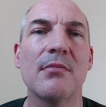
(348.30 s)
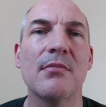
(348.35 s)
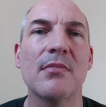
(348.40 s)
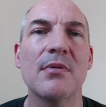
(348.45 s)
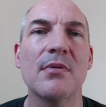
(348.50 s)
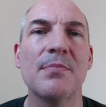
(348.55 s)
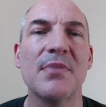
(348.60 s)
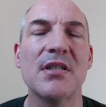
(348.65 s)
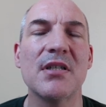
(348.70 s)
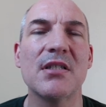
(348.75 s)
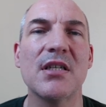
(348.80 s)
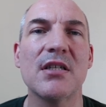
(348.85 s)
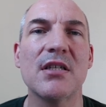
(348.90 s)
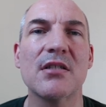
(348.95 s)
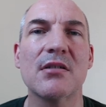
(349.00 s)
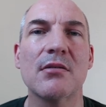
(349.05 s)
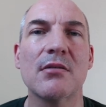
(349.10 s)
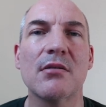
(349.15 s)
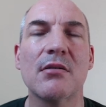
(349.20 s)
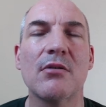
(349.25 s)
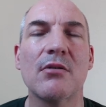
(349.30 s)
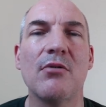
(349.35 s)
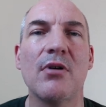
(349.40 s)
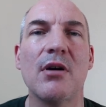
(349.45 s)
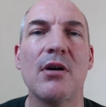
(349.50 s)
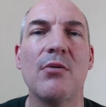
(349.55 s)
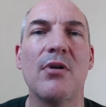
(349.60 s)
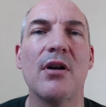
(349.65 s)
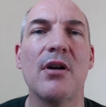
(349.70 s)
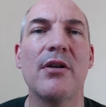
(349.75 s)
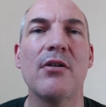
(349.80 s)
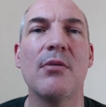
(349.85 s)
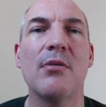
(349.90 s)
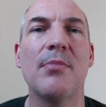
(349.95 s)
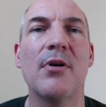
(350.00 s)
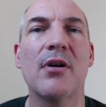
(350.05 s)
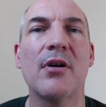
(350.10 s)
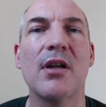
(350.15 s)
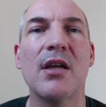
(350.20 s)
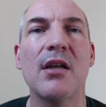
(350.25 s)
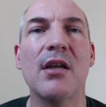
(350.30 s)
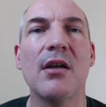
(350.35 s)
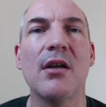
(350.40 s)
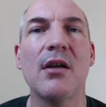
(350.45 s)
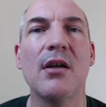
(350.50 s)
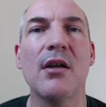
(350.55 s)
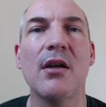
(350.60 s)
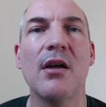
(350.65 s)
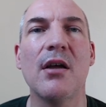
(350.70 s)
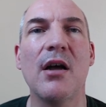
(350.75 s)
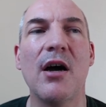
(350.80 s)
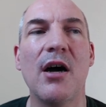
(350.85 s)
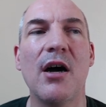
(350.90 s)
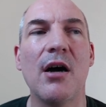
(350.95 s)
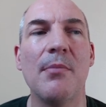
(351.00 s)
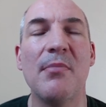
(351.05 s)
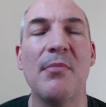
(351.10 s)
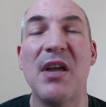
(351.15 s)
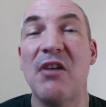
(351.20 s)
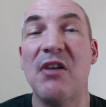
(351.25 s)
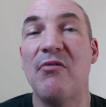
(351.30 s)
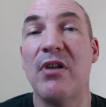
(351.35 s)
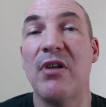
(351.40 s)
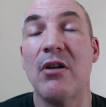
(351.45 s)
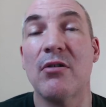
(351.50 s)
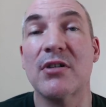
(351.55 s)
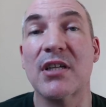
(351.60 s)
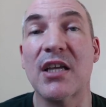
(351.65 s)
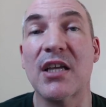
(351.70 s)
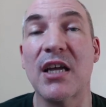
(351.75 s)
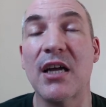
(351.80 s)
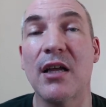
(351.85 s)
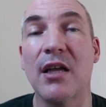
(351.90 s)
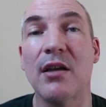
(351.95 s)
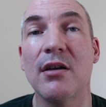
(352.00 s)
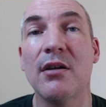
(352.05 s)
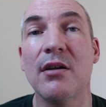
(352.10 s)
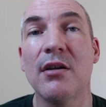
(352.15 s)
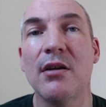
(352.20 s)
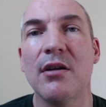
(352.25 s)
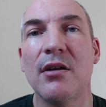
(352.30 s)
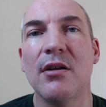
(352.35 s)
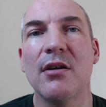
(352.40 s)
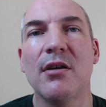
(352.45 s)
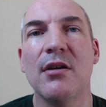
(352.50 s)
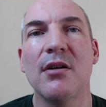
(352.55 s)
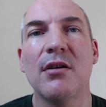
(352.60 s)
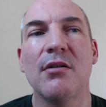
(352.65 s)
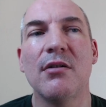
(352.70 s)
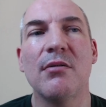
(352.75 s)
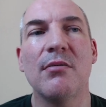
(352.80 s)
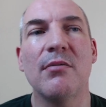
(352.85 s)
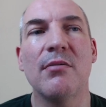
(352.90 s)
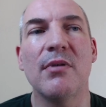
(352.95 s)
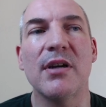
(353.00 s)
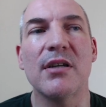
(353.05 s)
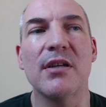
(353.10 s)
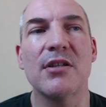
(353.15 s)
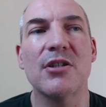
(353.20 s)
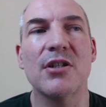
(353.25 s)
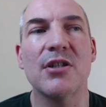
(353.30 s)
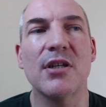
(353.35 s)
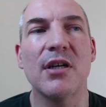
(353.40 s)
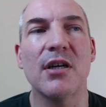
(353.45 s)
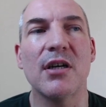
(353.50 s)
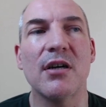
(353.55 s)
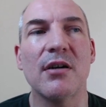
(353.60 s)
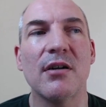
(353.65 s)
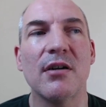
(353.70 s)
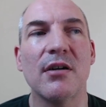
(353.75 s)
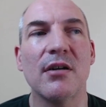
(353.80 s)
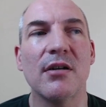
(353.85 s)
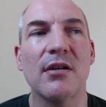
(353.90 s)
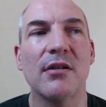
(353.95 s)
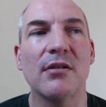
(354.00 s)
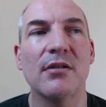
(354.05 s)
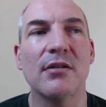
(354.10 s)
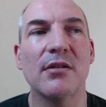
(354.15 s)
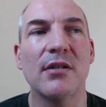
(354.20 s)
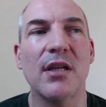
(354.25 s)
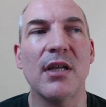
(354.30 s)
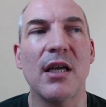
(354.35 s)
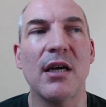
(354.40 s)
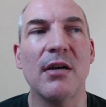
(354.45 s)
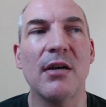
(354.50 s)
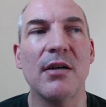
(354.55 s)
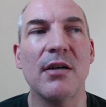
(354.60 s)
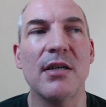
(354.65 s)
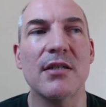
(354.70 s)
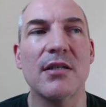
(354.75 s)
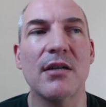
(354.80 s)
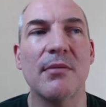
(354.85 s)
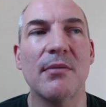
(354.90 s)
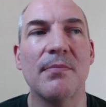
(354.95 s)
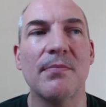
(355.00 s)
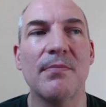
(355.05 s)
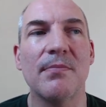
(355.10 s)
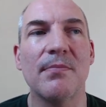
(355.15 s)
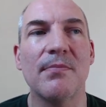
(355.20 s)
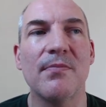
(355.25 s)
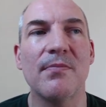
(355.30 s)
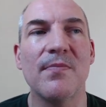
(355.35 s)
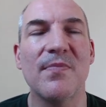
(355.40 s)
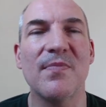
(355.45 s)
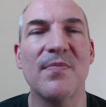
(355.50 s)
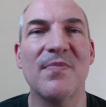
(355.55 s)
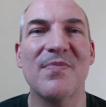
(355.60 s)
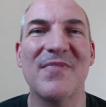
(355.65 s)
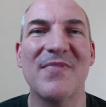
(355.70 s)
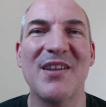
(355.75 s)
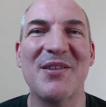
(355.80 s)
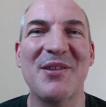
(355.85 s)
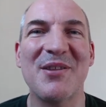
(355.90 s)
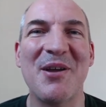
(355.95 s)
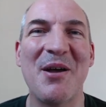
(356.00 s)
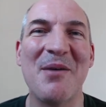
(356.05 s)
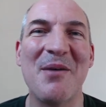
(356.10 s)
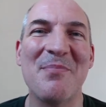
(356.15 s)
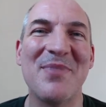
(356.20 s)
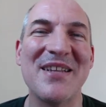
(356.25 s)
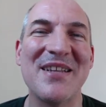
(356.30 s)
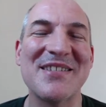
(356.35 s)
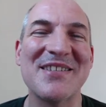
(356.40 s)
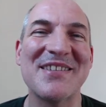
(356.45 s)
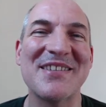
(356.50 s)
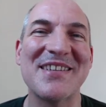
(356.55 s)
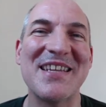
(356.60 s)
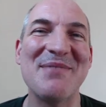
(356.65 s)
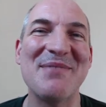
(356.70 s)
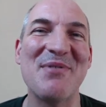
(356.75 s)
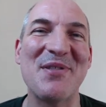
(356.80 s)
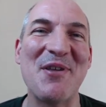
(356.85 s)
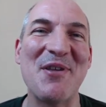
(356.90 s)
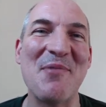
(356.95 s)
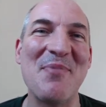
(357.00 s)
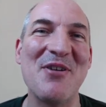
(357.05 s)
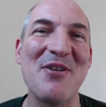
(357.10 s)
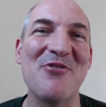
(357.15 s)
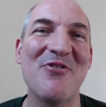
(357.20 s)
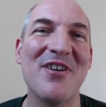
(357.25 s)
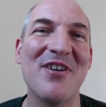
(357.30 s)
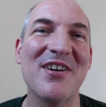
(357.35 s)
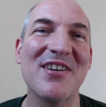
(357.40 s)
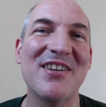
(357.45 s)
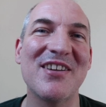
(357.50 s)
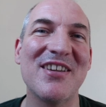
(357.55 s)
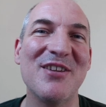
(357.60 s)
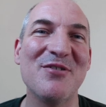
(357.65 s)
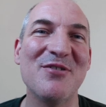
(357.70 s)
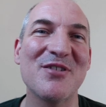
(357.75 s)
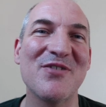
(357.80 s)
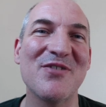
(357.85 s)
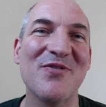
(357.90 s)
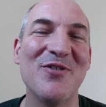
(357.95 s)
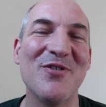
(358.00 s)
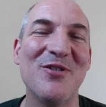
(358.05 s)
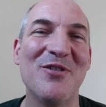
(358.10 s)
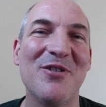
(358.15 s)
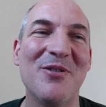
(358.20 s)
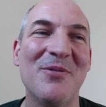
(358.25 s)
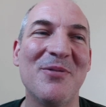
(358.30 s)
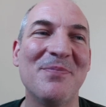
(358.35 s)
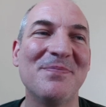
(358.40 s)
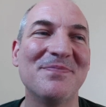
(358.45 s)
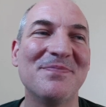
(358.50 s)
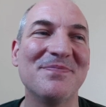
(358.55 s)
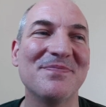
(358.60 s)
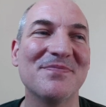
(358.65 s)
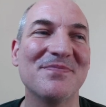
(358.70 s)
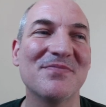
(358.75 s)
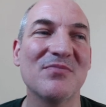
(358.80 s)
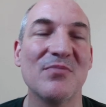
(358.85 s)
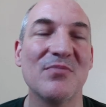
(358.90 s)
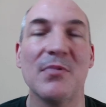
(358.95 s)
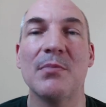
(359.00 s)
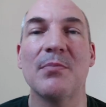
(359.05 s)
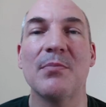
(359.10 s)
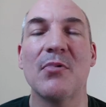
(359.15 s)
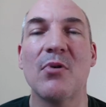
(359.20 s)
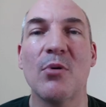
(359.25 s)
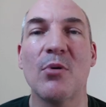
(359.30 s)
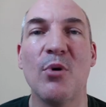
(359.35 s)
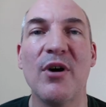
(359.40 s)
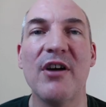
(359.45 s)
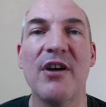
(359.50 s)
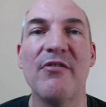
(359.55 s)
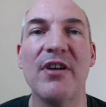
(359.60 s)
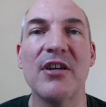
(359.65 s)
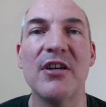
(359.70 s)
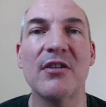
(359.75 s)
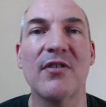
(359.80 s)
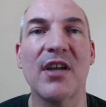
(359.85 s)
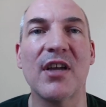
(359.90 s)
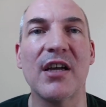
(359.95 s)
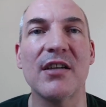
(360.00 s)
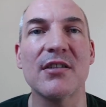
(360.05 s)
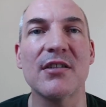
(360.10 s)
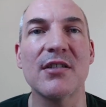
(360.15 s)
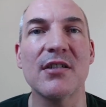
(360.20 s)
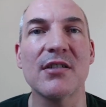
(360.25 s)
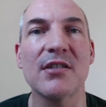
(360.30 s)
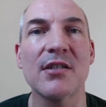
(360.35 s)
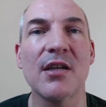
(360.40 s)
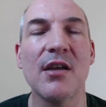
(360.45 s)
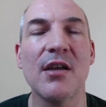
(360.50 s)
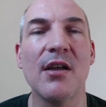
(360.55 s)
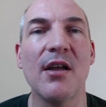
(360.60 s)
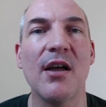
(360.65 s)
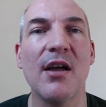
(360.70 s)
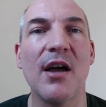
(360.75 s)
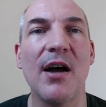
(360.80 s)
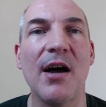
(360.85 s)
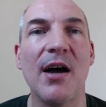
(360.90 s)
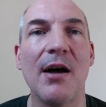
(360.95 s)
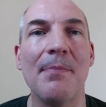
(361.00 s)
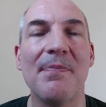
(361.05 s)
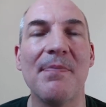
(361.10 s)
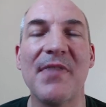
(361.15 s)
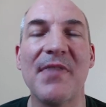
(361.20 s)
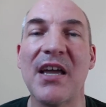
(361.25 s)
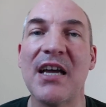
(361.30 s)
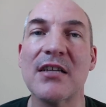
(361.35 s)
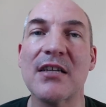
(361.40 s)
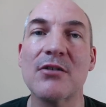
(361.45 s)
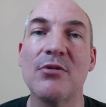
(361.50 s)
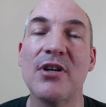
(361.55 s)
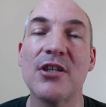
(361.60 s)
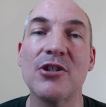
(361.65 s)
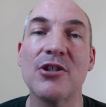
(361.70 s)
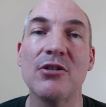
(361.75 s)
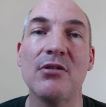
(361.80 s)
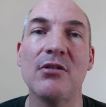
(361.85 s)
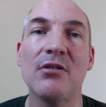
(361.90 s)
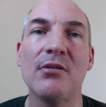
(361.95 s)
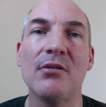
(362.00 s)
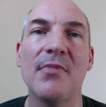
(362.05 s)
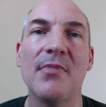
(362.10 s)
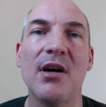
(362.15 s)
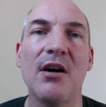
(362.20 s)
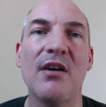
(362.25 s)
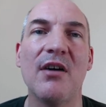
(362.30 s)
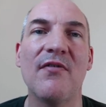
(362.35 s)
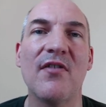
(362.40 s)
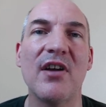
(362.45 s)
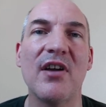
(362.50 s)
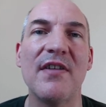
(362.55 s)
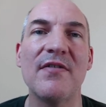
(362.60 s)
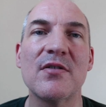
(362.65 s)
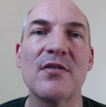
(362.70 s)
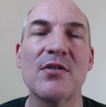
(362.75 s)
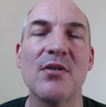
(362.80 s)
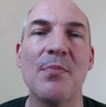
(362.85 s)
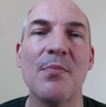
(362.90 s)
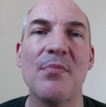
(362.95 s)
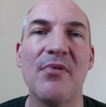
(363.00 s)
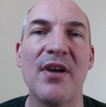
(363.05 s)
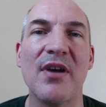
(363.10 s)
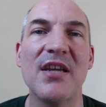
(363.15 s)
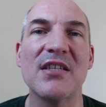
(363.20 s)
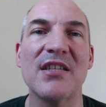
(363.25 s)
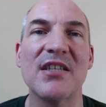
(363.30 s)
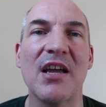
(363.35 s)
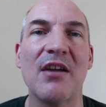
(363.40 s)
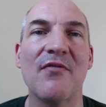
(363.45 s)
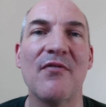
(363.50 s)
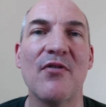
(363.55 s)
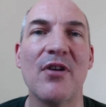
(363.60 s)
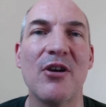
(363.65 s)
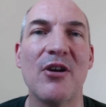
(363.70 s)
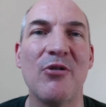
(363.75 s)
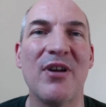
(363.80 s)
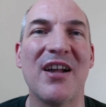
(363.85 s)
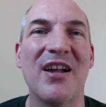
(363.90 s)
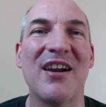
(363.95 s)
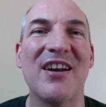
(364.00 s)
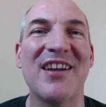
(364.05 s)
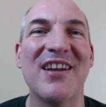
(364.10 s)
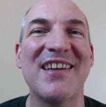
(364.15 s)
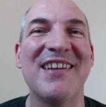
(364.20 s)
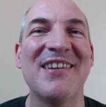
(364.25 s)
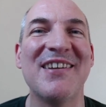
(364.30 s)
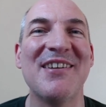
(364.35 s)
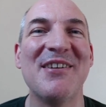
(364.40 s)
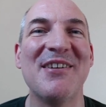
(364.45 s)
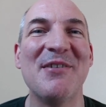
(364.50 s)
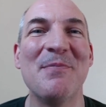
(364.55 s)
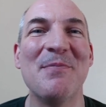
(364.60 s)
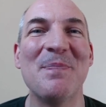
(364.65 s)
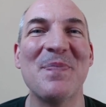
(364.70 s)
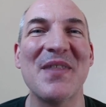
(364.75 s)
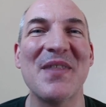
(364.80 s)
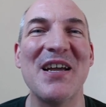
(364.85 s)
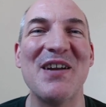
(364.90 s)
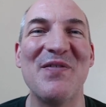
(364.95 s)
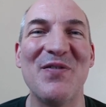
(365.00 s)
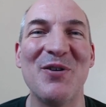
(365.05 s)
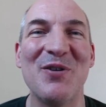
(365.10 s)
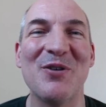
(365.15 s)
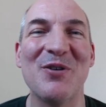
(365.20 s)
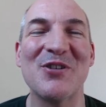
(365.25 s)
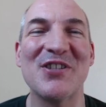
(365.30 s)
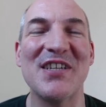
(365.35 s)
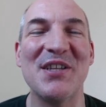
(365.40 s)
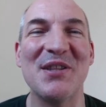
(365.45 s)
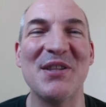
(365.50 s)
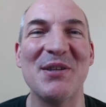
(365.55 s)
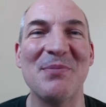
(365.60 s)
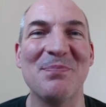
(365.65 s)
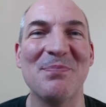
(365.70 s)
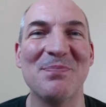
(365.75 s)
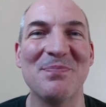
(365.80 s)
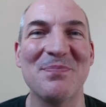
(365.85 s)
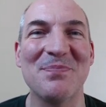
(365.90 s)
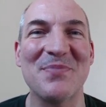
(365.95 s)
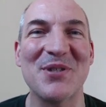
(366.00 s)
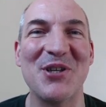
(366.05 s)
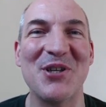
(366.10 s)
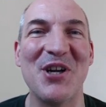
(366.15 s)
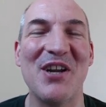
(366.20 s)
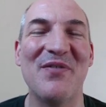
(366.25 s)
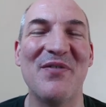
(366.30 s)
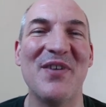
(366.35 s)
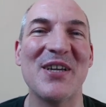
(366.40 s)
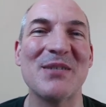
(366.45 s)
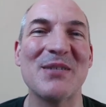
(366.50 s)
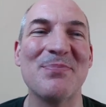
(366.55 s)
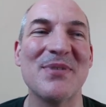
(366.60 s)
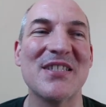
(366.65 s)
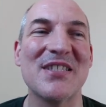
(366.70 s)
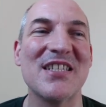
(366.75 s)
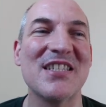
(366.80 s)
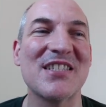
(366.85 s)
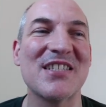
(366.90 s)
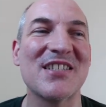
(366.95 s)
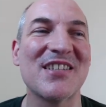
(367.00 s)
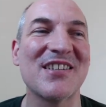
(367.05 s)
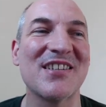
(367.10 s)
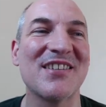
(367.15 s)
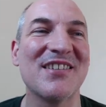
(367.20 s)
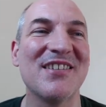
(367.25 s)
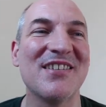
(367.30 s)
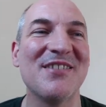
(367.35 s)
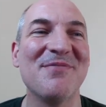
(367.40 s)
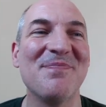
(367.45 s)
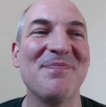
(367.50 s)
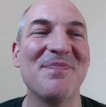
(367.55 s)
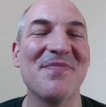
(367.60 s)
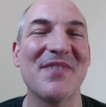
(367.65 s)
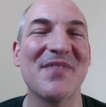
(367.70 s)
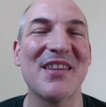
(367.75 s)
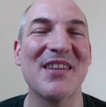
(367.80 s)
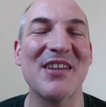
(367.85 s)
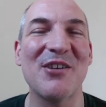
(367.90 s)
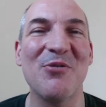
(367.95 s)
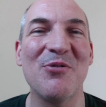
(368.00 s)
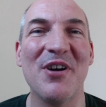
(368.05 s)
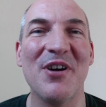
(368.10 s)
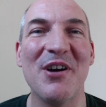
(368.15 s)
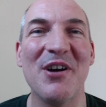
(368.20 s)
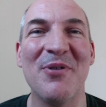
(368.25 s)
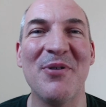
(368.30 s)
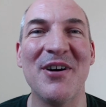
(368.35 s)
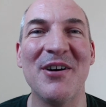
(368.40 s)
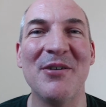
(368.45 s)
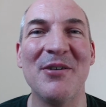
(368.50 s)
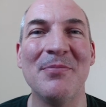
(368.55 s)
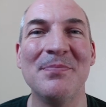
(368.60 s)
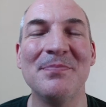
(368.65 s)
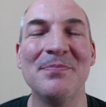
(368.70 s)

persists quite a while in your body. Irinotecan, which is another unpleasant chemotherapy drug used for quite a range of cancers. That has quite a short half-life, it breaks down very quickly. Unfortunately, the side effects persist quite a while.